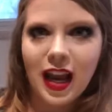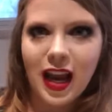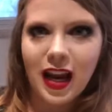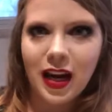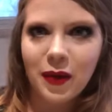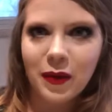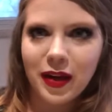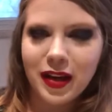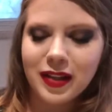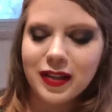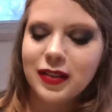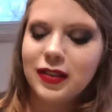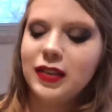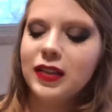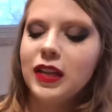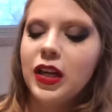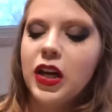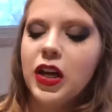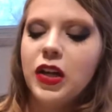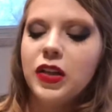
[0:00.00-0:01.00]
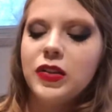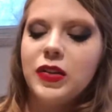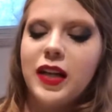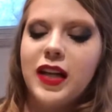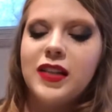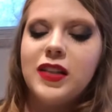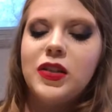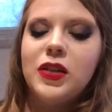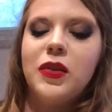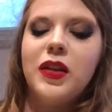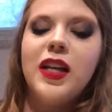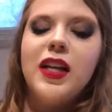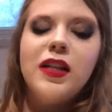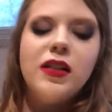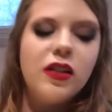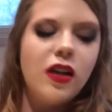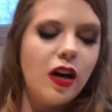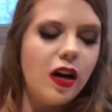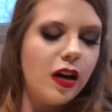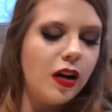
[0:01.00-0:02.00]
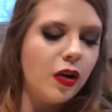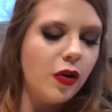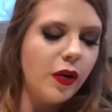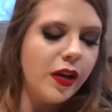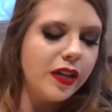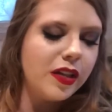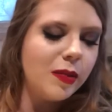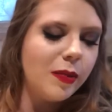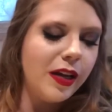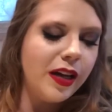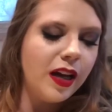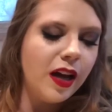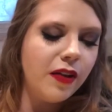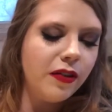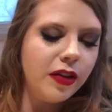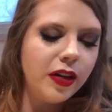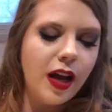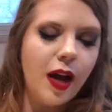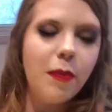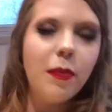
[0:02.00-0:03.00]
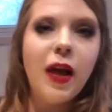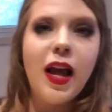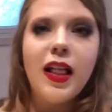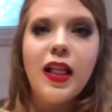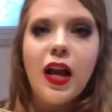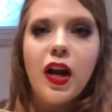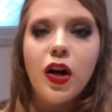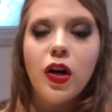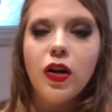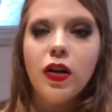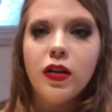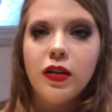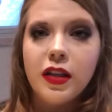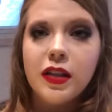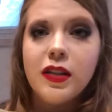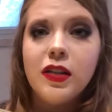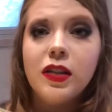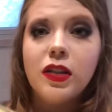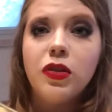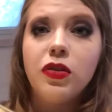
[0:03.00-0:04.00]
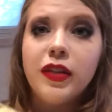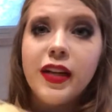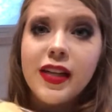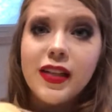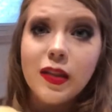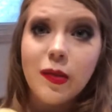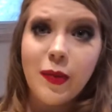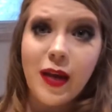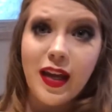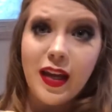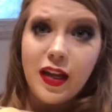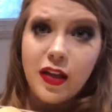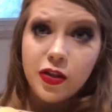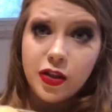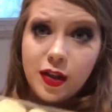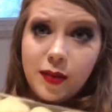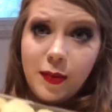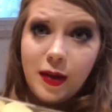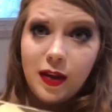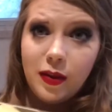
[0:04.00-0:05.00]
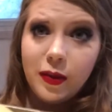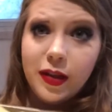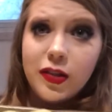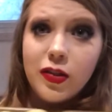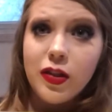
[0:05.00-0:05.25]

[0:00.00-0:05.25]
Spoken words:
Anyways, so yes, so these are going to be covered up, and this is a greased baking sheet, by the way.